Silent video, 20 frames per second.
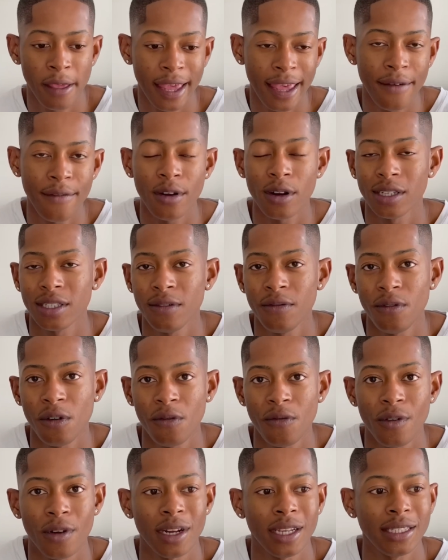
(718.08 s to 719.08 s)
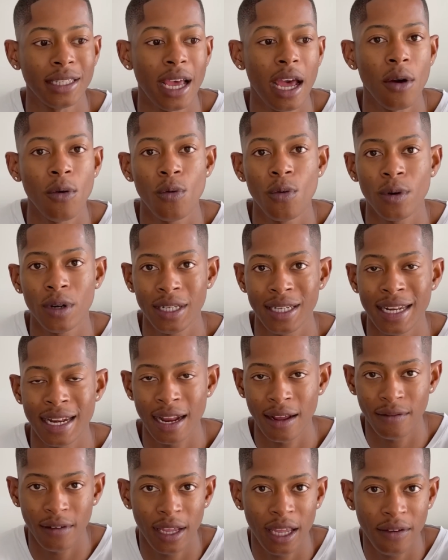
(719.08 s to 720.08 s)
If it wasn't for forex, I would
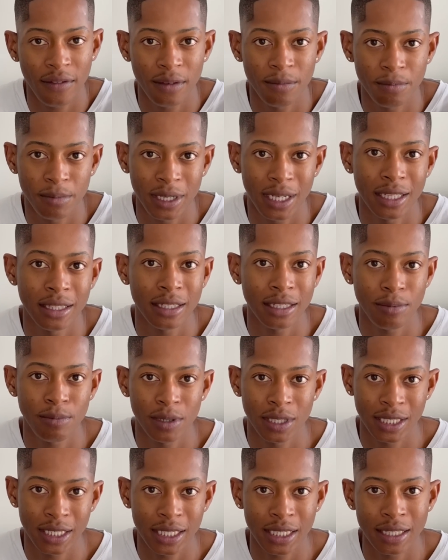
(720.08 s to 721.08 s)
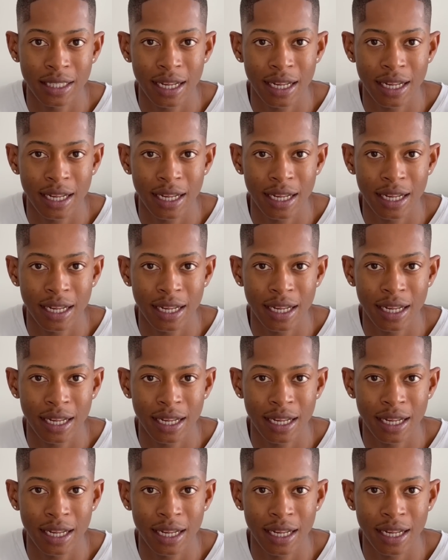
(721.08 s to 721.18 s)
never even be in this position